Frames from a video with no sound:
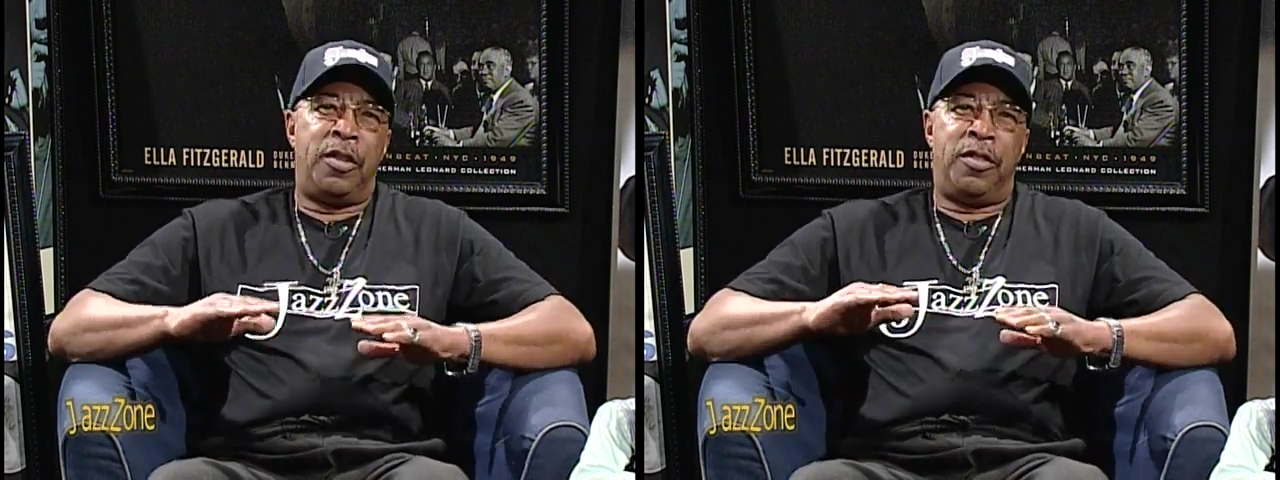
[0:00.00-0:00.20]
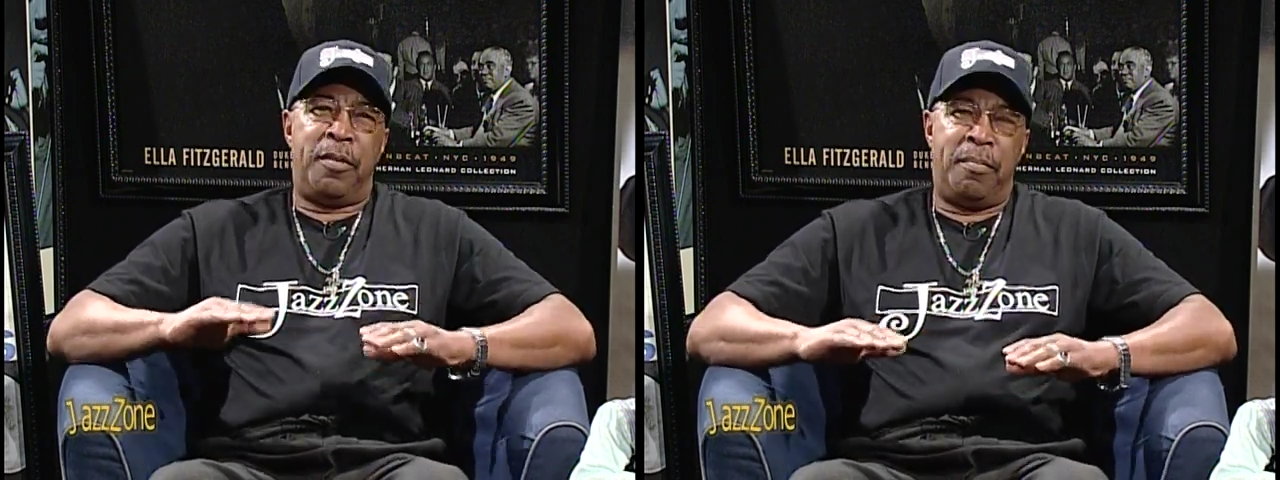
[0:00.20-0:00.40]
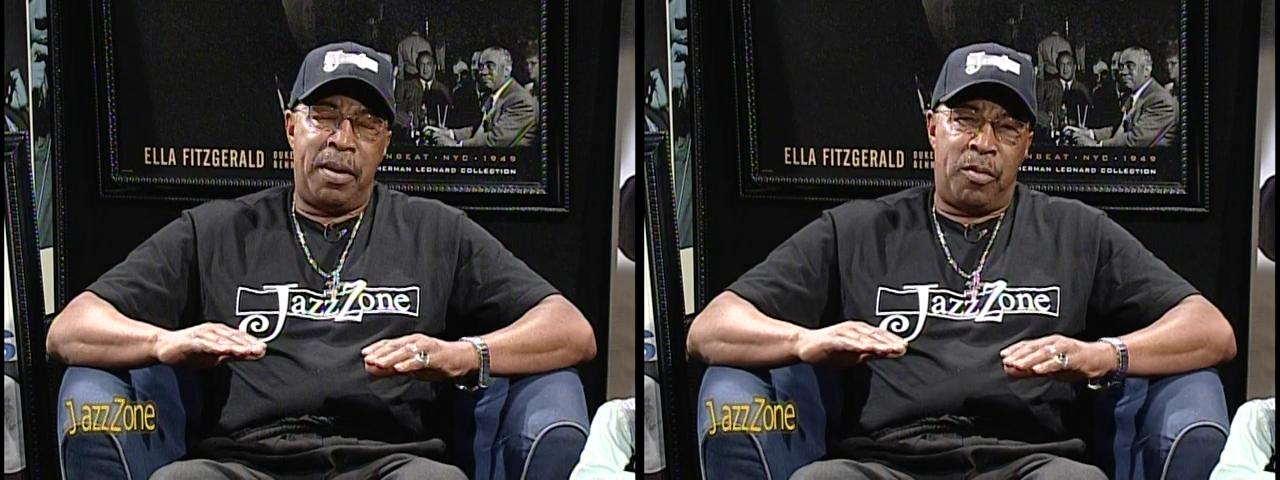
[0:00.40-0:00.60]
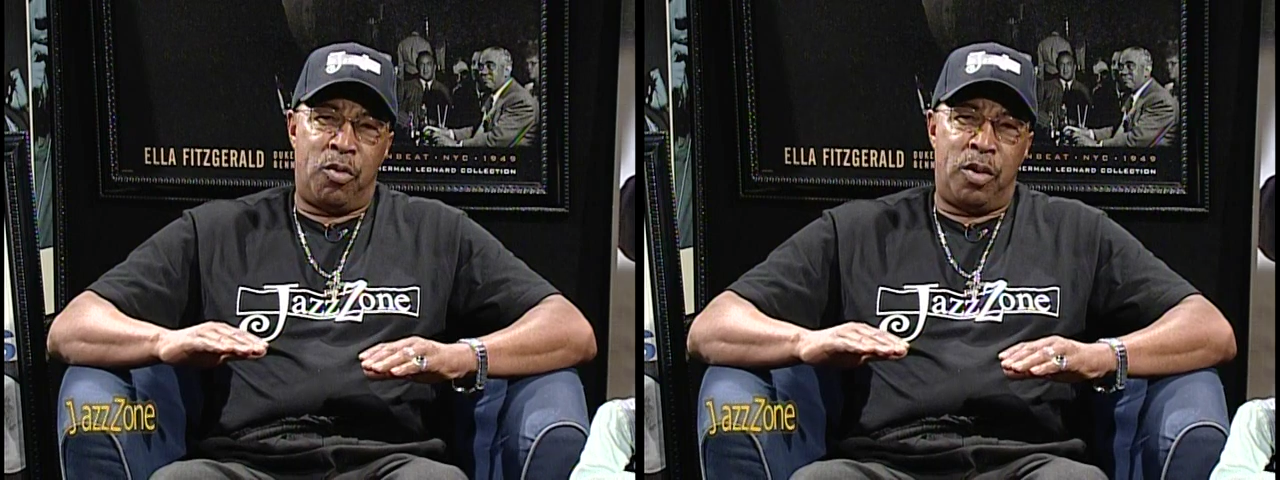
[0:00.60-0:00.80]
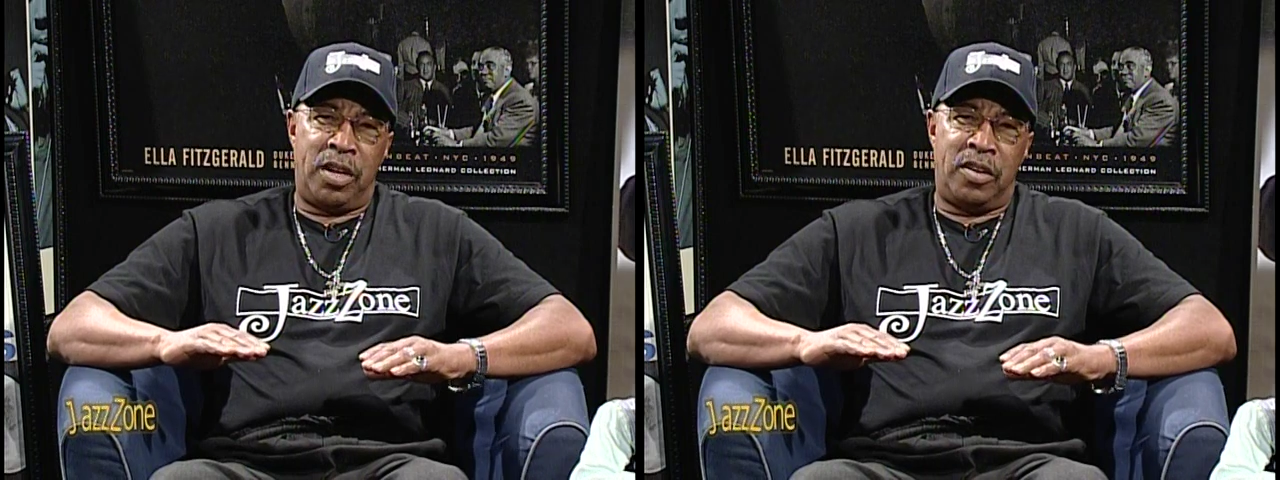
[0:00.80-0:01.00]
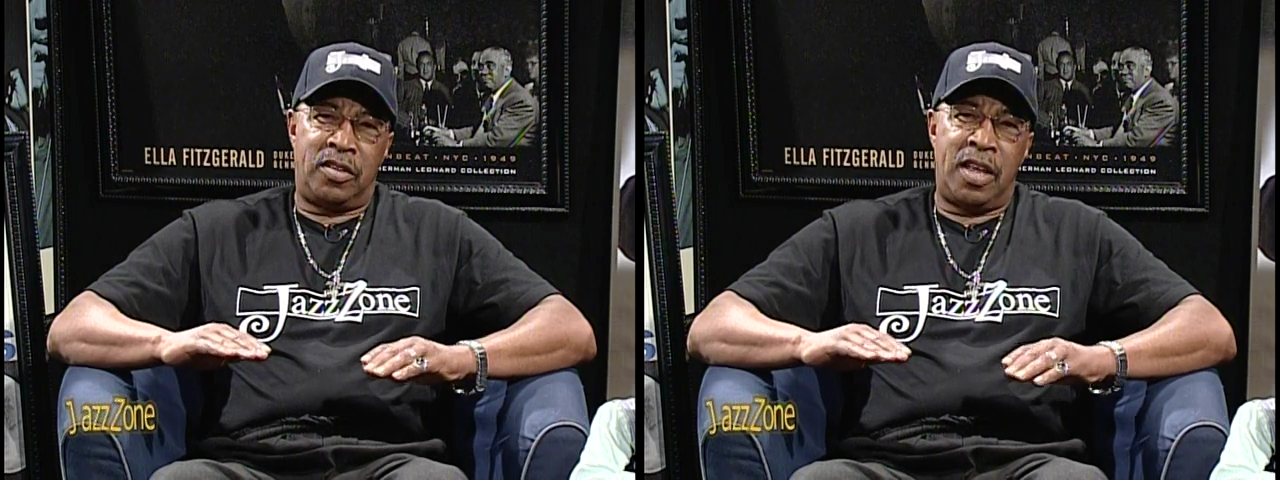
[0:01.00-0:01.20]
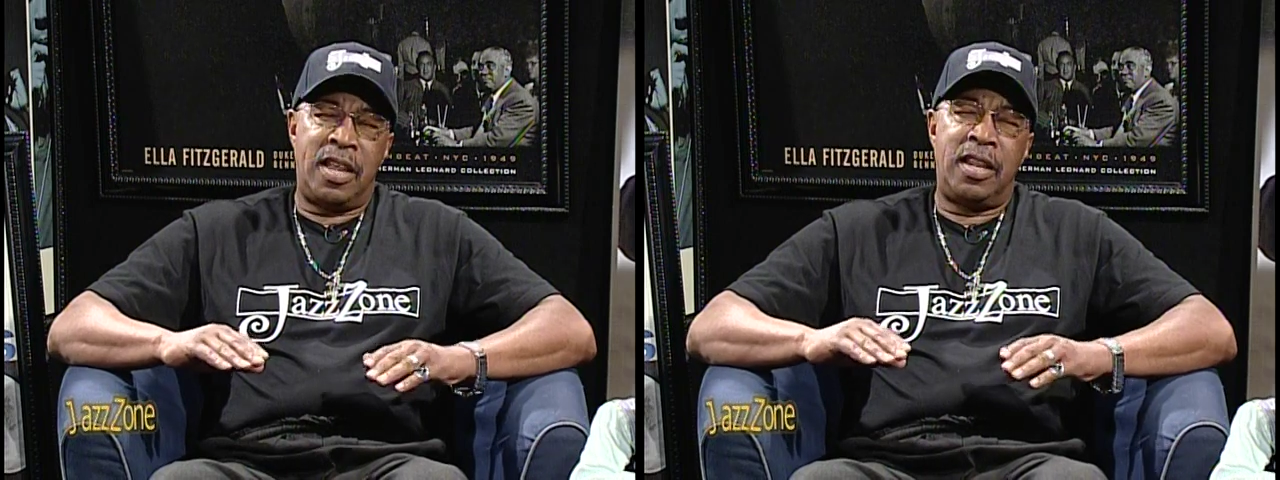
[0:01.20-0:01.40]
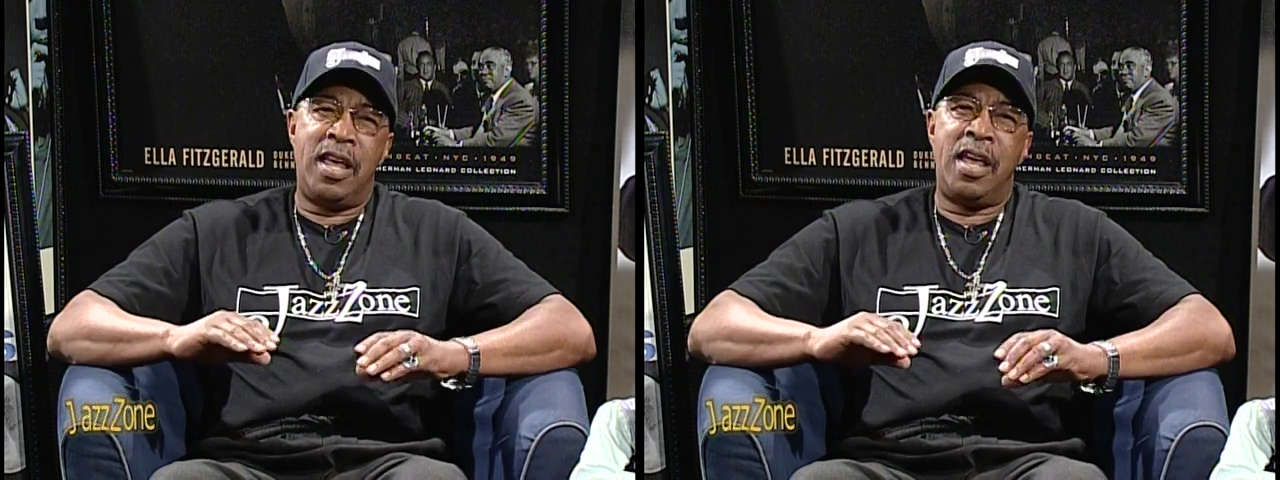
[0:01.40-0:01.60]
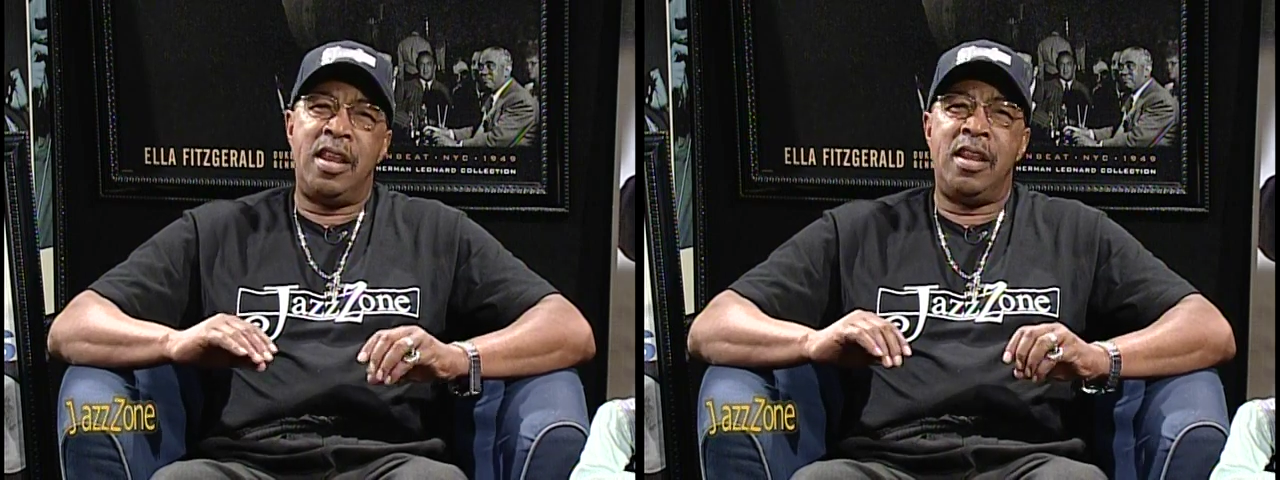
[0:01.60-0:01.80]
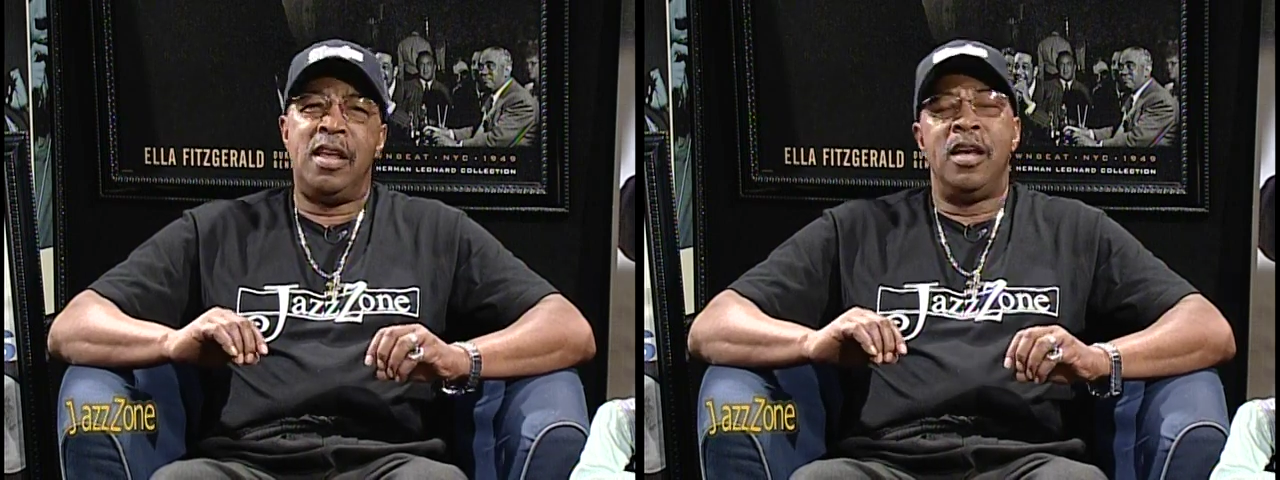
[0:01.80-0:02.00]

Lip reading: the memories, and then